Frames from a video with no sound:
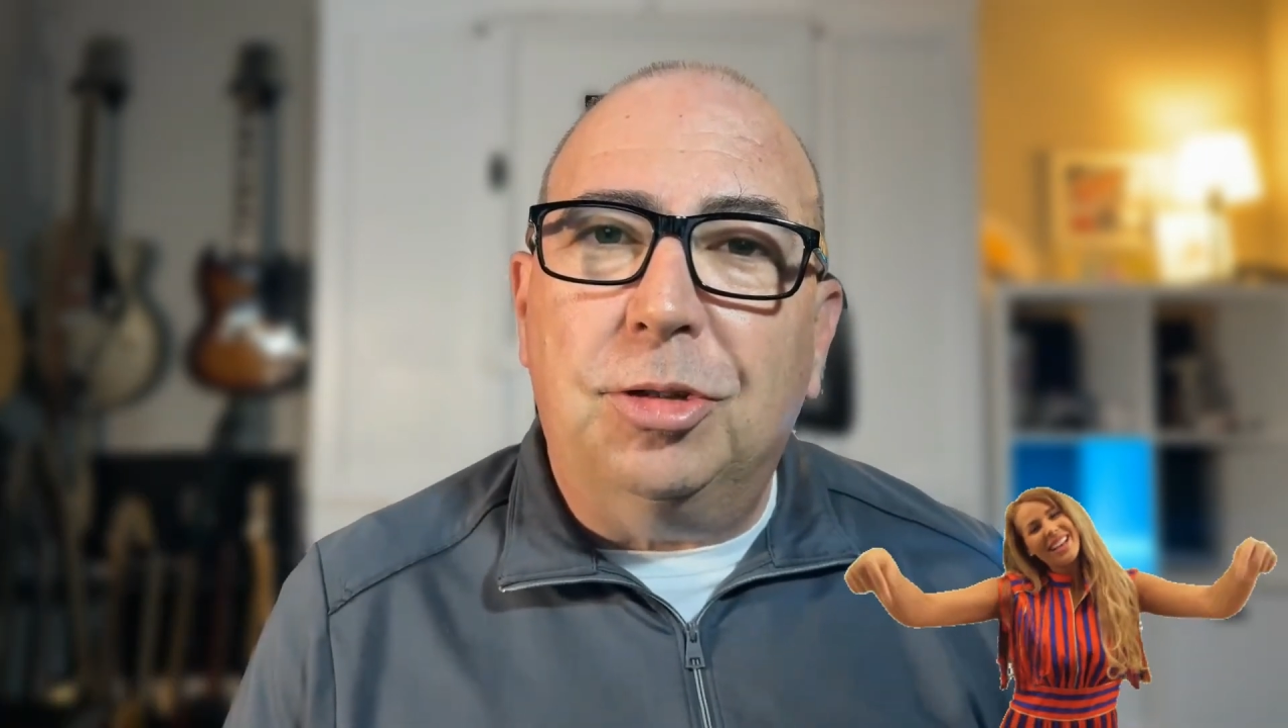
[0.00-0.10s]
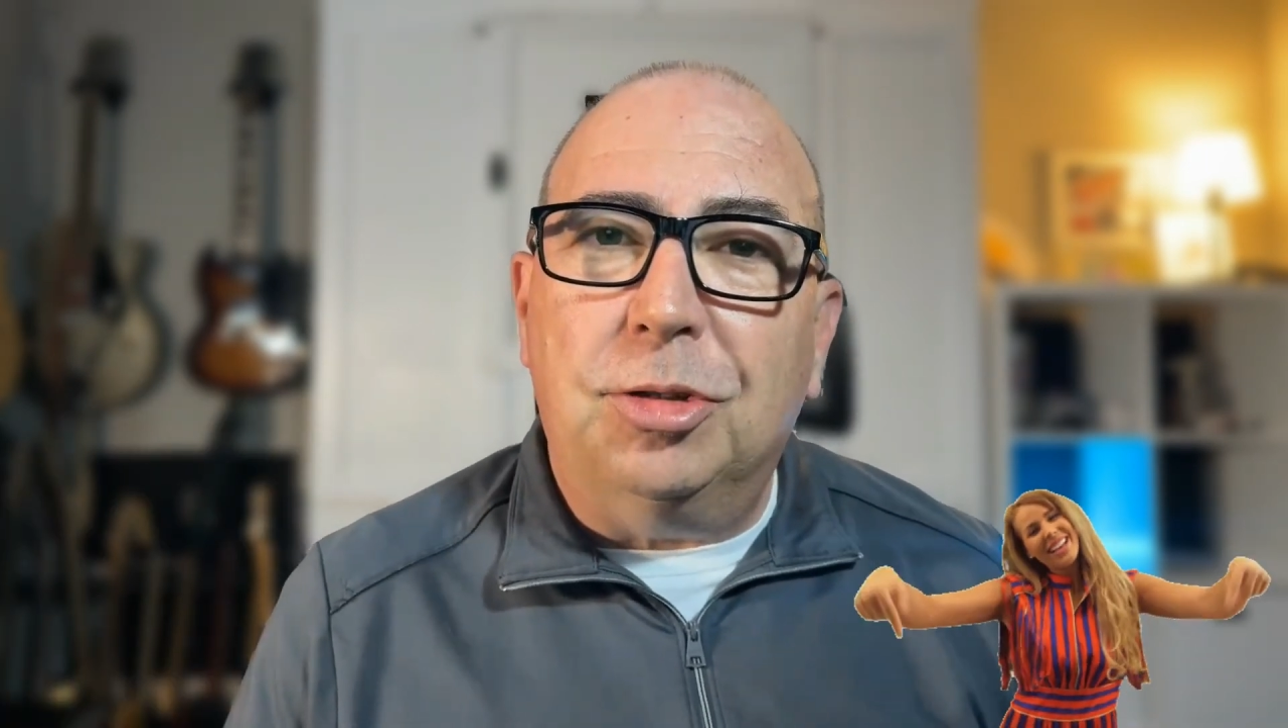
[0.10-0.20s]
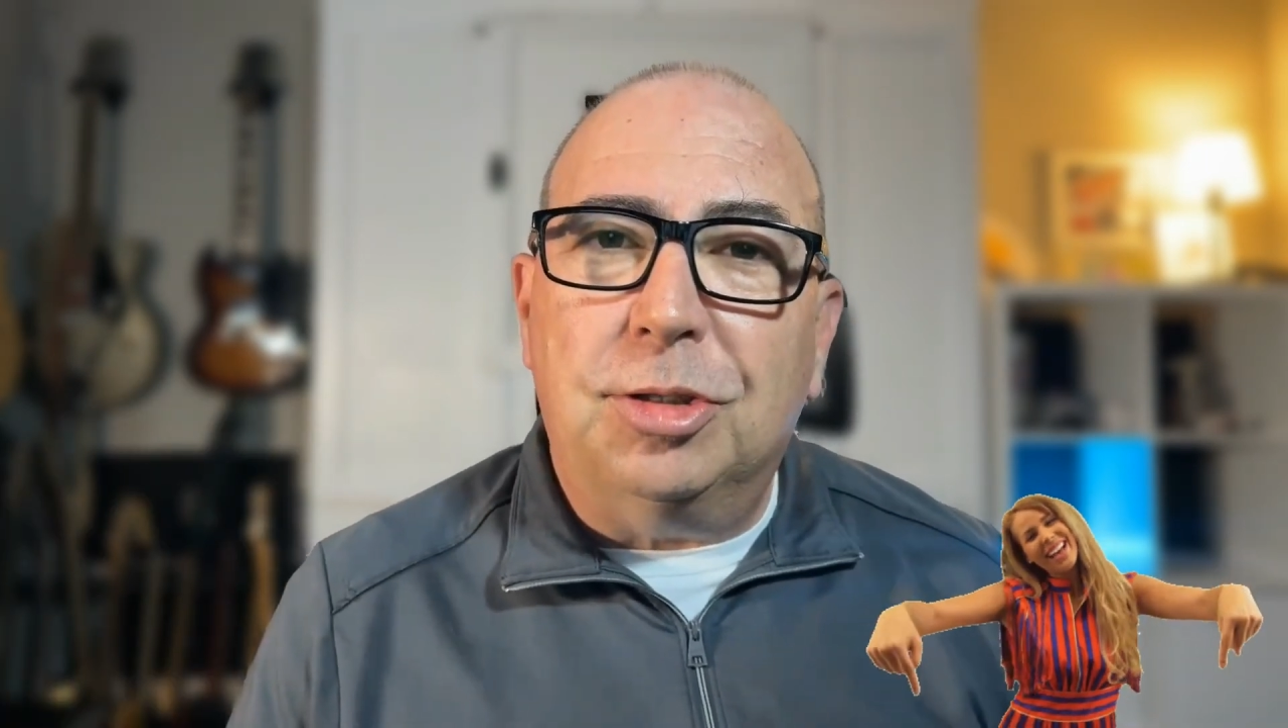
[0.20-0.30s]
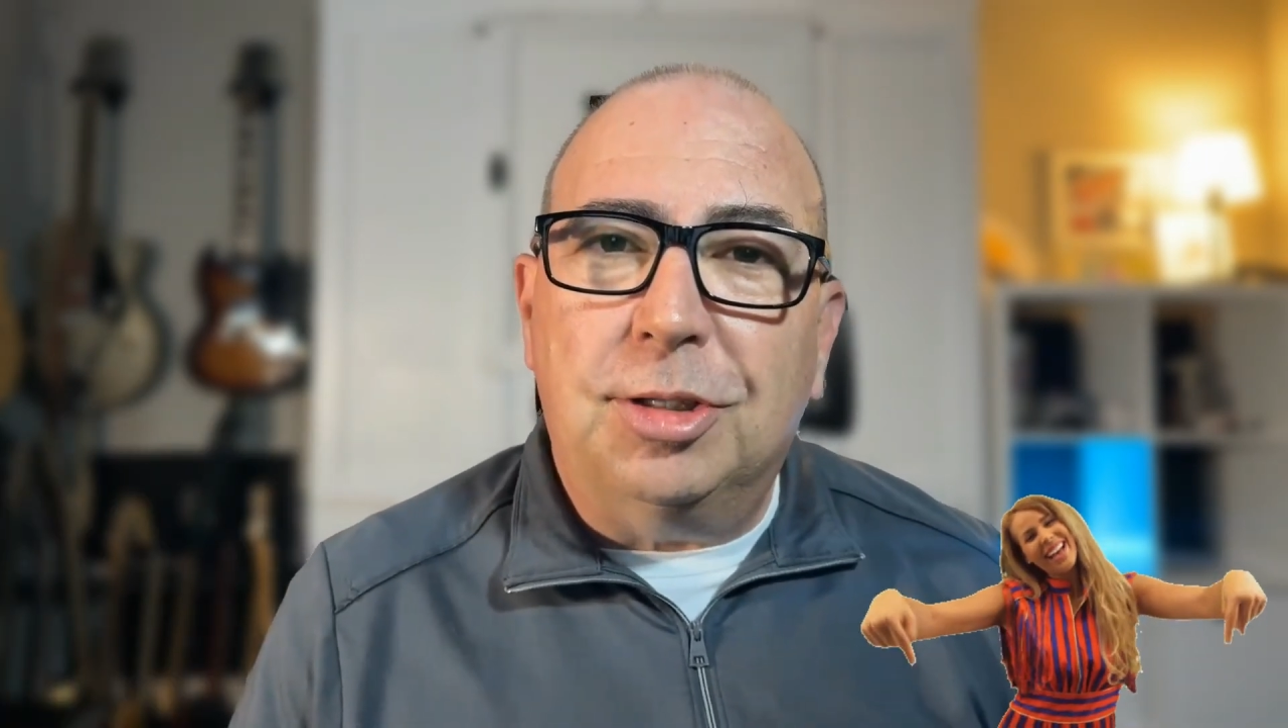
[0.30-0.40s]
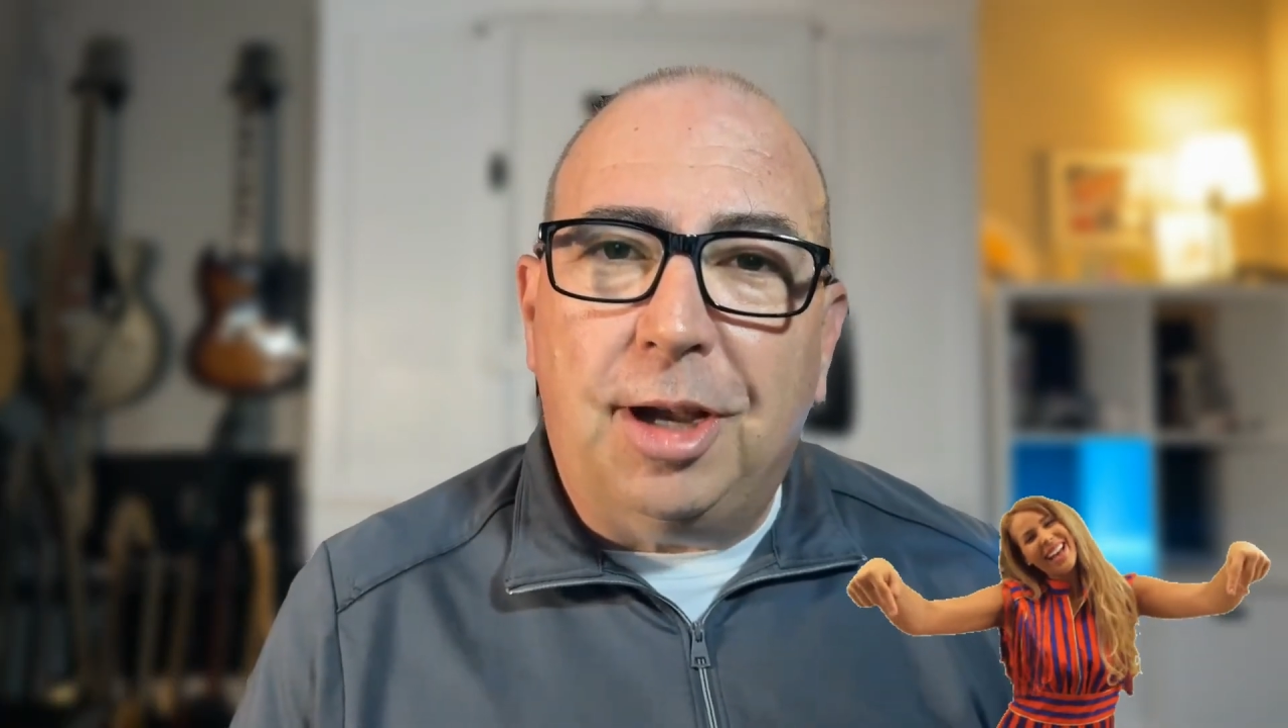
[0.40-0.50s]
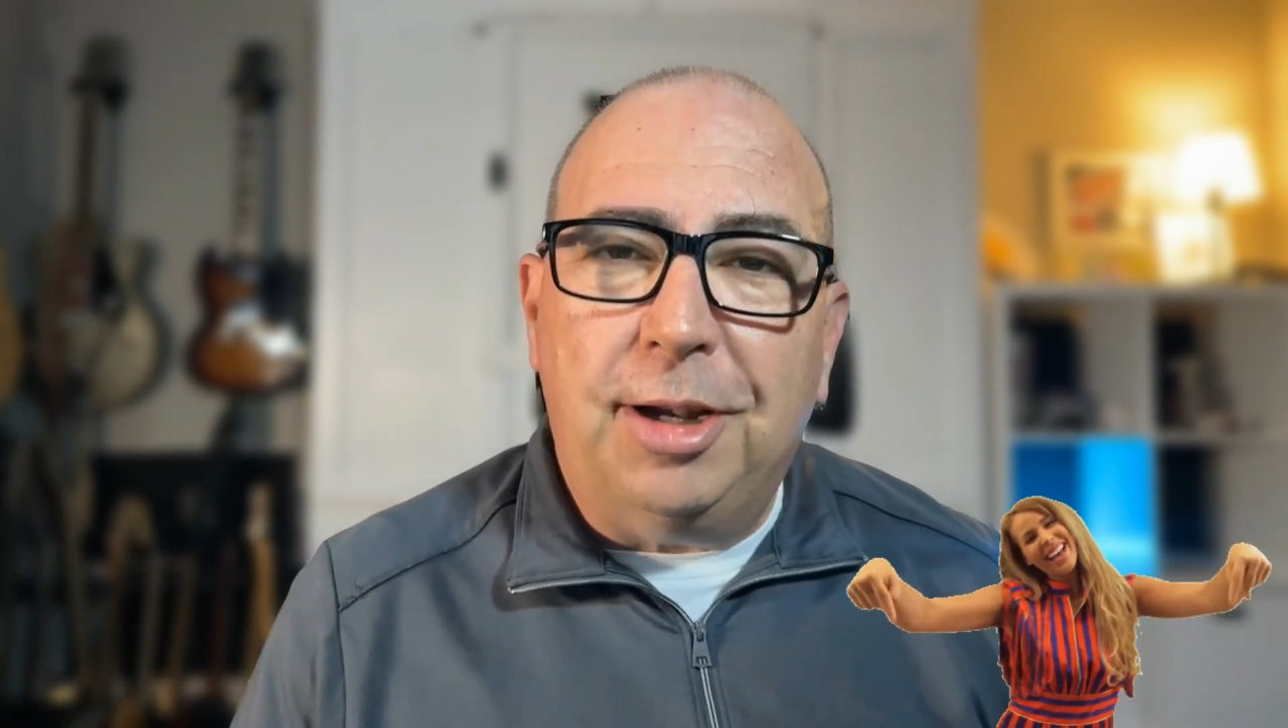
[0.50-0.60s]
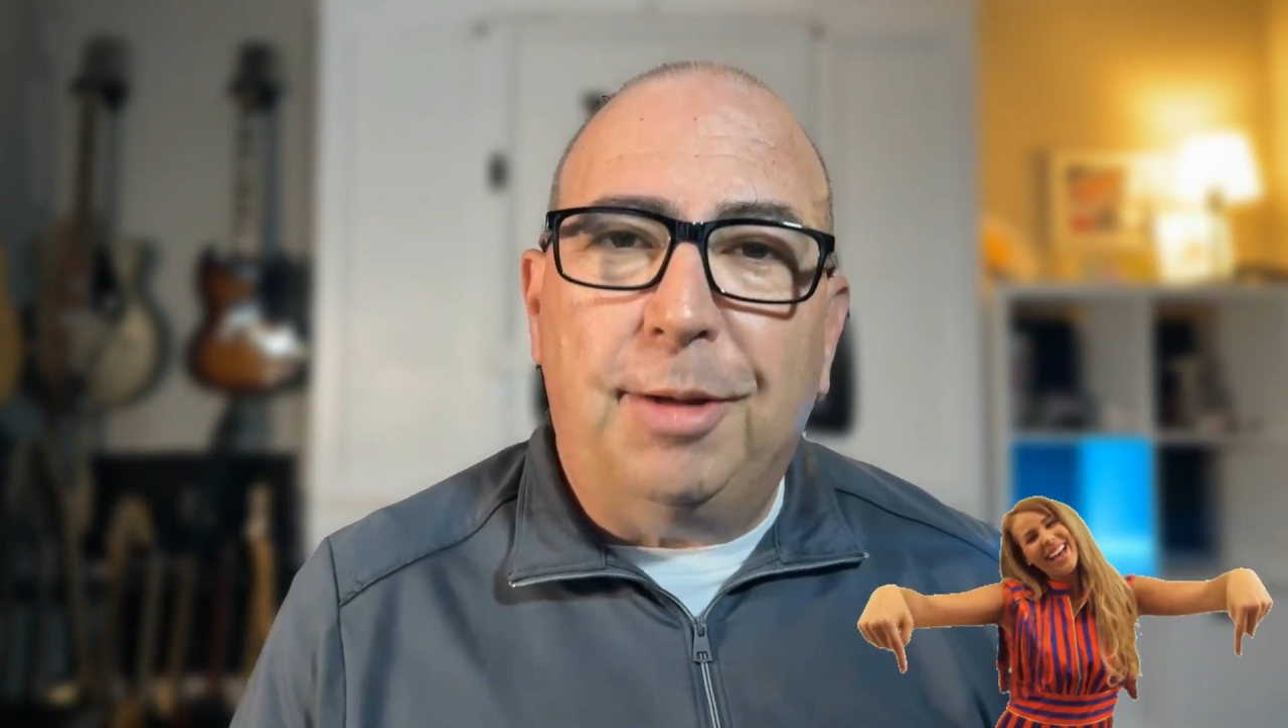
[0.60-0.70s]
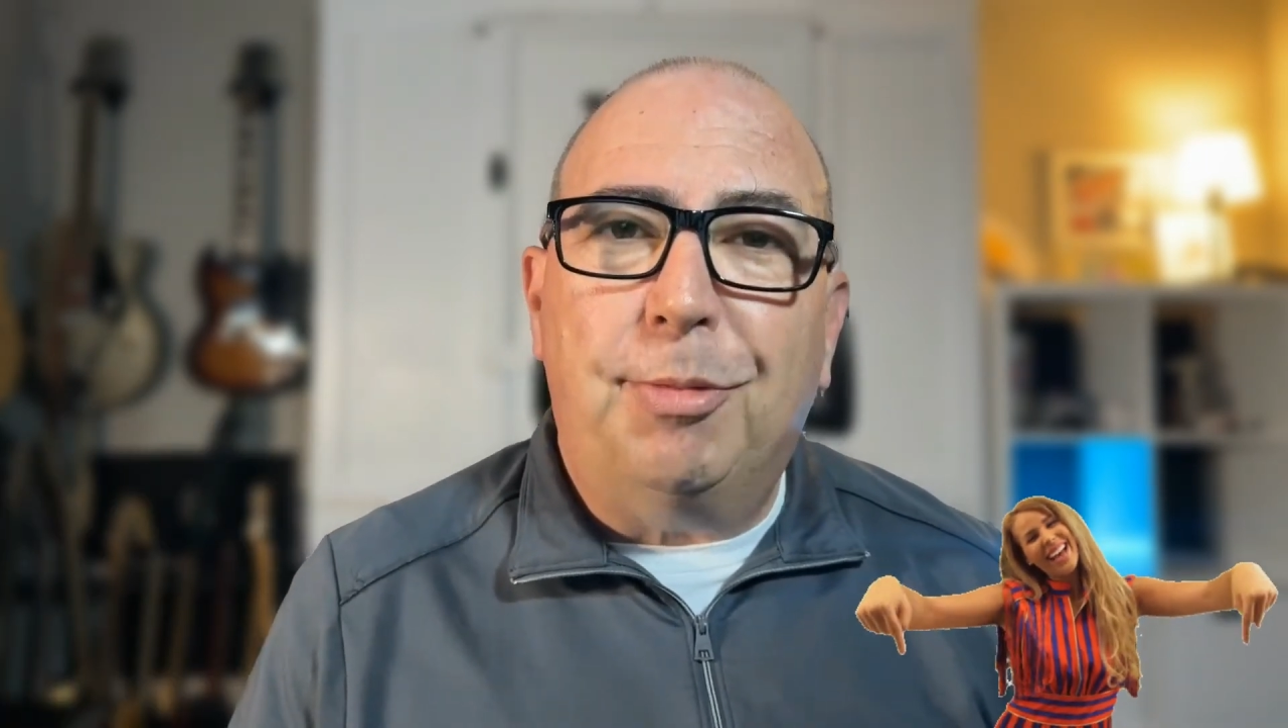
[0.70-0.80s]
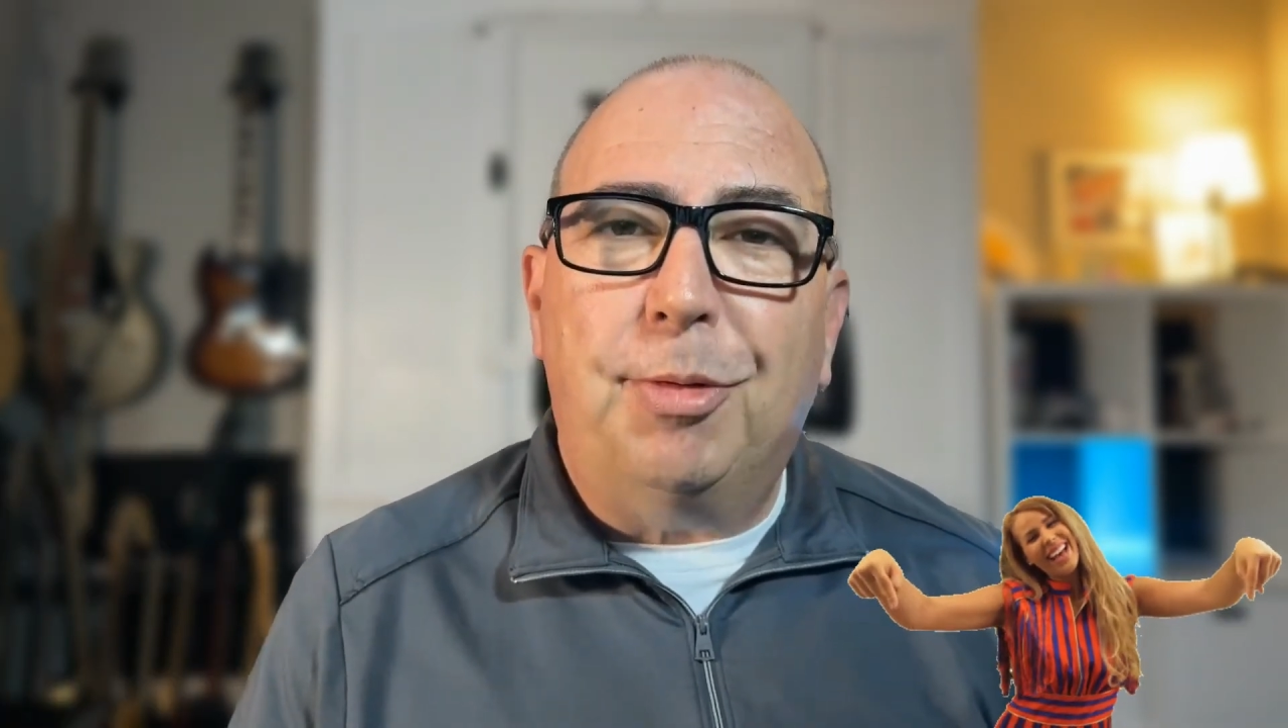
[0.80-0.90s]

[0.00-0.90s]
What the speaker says: to sign up